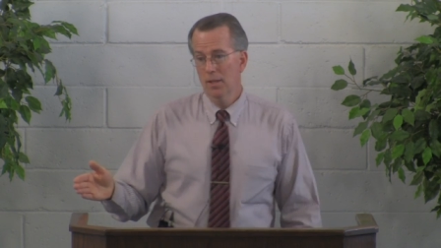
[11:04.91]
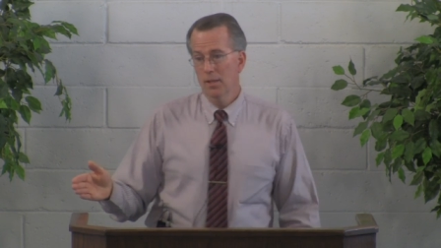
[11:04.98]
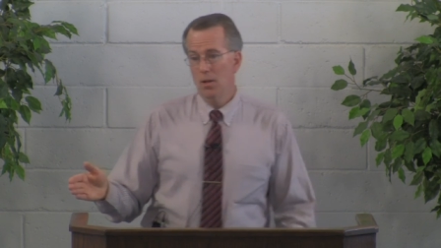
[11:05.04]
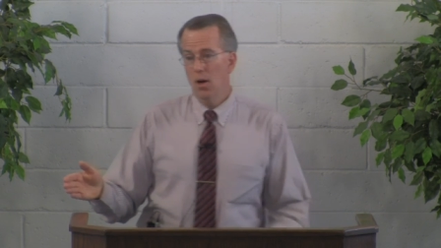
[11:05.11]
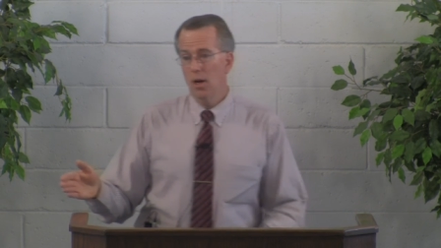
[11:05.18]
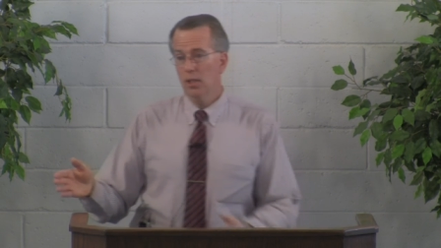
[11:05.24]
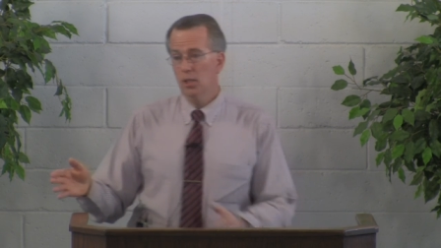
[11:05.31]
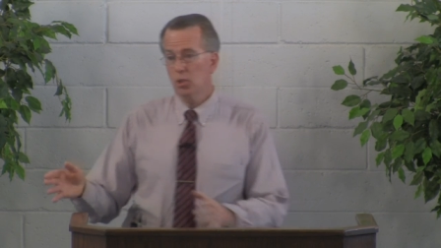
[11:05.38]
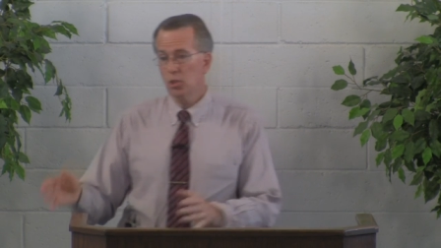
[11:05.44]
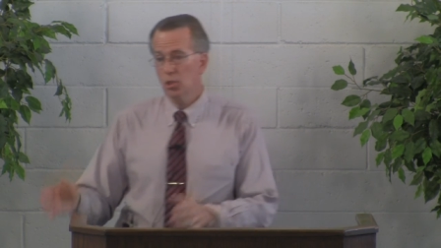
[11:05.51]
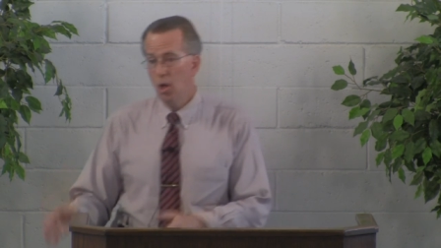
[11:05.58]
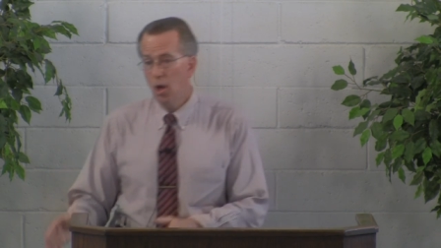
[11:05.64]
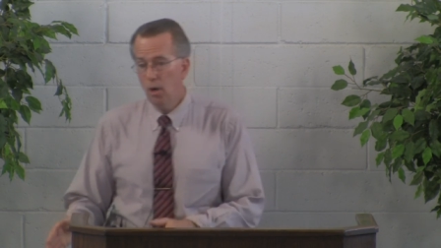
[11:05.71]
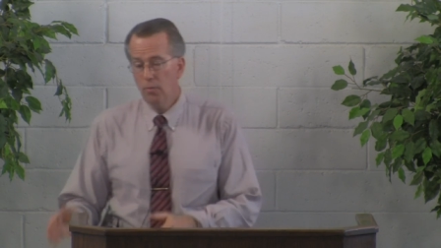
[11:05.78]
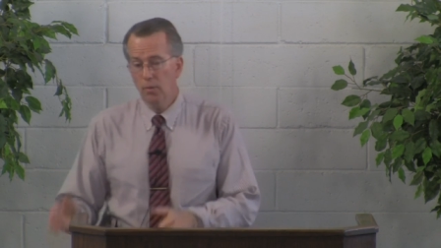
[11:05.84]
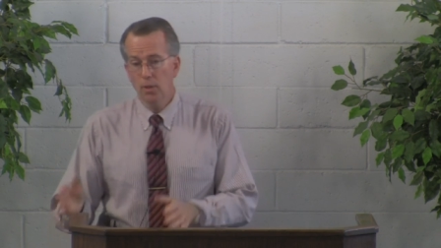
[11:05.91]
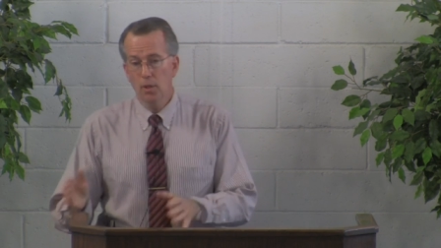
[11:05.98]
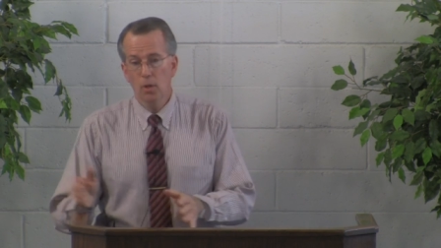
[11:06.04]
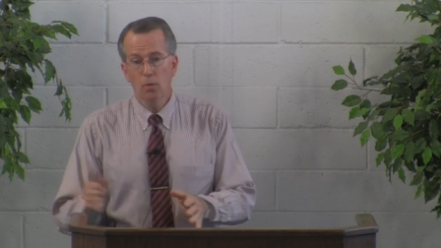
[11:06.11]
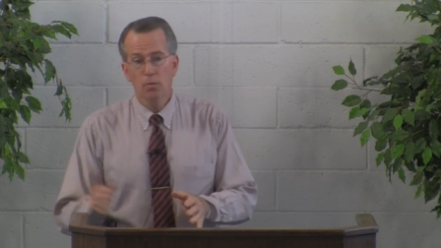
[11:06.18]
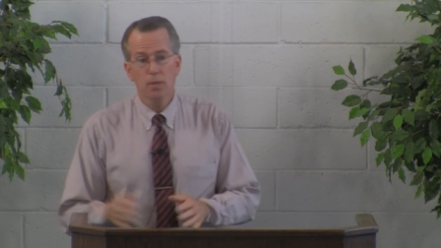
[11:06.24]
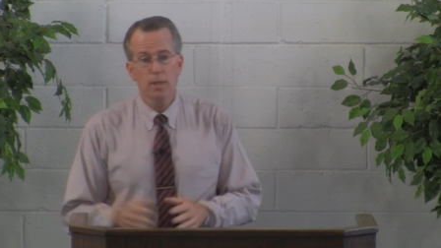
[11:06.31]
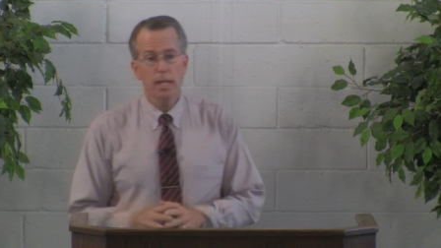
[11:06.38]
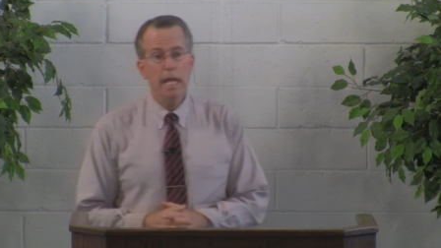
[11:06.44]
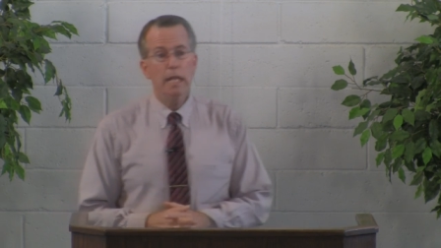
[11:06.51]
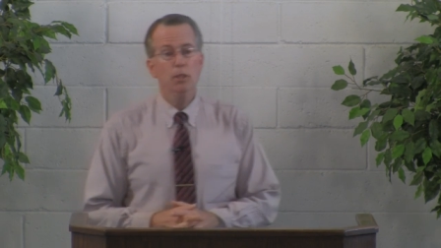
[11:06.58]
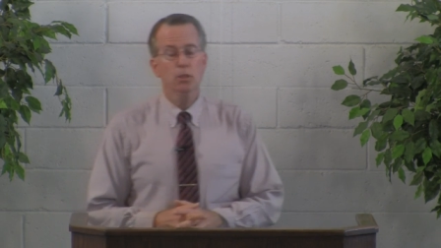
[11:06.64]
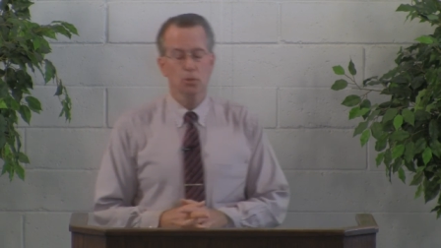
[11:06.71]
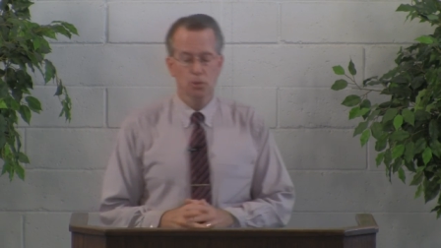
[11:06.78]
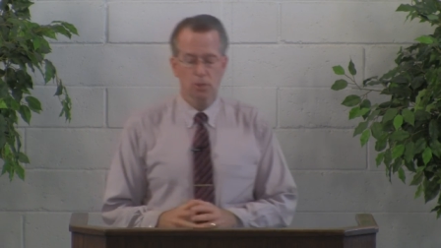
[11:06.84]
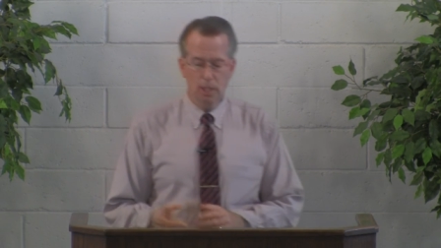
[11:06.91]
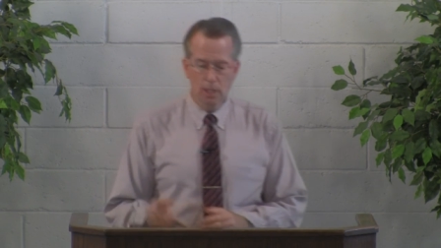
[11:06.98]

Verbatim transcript: God is sovereign over the angels.